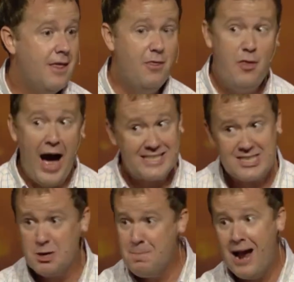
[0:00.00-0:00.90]

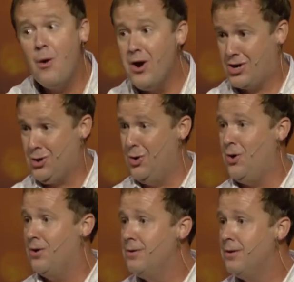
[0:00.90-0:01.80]
That's the
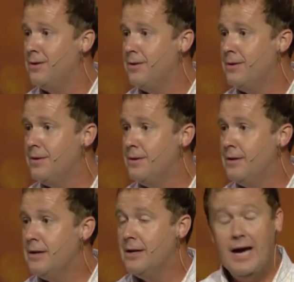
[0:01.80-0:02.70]
miracle.
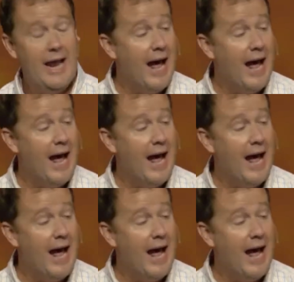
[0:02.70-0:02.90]
And I